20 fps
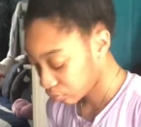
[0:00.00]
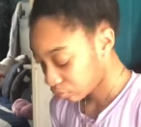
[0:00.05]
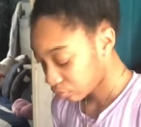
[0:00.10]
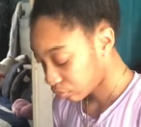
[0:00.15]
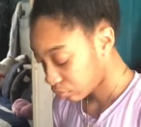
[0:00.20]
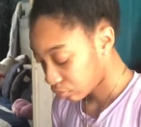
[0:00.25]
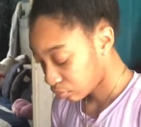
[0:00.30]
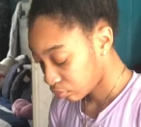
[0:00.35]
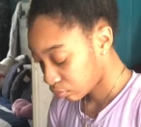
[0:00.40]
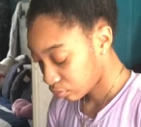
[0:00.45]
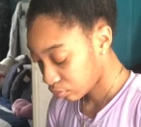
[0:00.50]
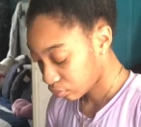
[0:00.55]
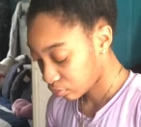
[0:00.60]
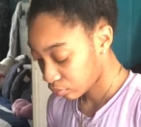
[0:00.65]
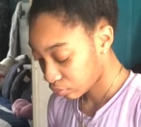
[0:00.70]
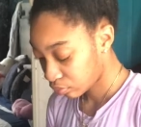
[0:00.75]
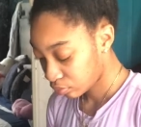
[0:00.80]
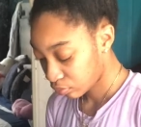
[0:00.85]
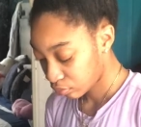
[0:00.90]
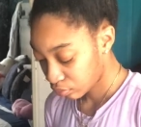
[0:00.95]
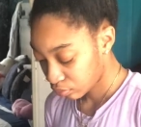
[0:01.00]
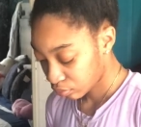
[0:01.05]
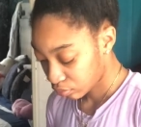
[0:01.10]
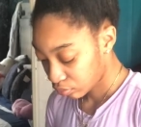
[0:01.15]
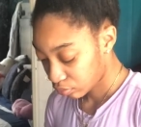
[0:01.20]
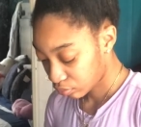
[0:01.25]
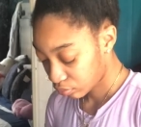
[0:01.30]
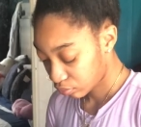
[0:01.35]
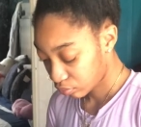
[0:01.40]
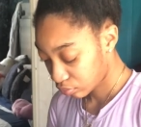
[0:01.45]

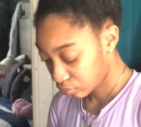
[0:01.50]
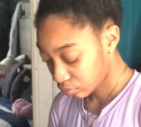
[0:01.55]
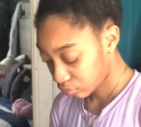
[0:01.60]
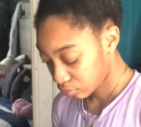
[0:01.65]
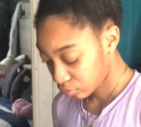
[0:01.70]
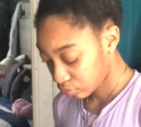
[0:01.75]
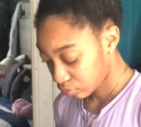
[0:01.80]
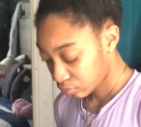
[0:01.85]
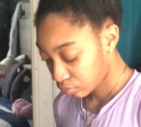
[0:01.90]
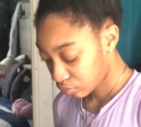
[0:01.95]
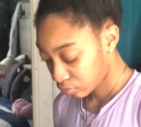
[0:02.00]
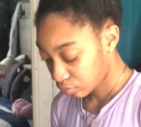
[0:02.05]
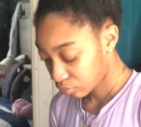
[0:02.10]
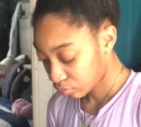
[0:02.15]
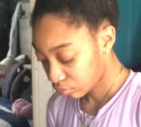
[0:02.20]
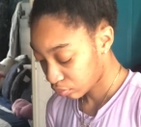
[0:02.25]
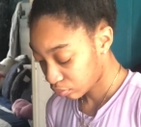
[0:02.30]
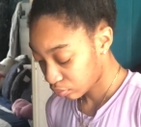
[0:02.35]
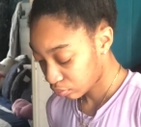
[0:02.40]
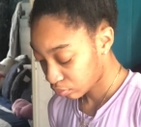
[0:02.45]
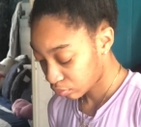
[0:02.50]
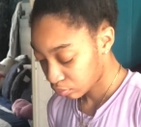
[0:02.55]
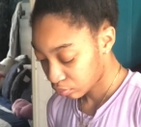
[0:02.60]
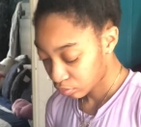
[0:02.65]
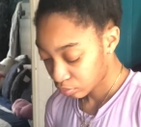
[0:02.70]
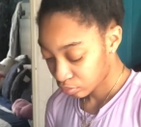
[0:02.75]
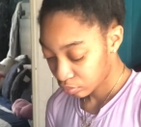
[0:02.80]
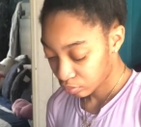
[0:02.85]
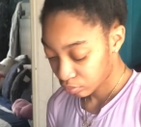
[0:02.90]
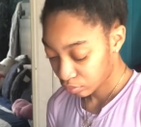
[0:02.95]

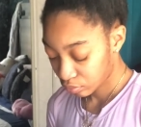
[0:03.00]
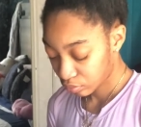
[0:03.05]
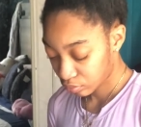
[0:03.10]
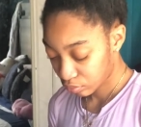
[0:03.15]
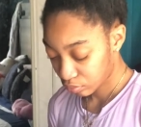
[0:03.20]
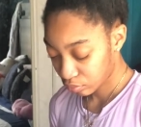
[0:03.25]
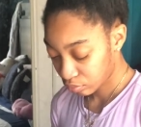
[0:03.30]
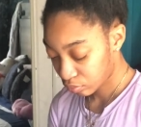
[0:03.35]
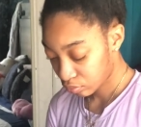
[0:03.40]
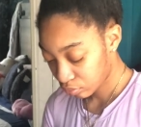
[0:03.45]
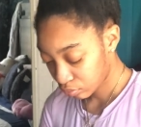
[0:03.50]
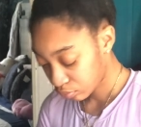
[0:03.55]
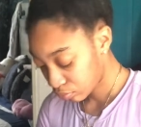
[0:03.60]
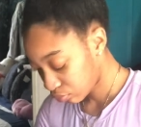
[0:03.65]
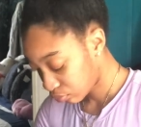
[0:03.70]
(silence)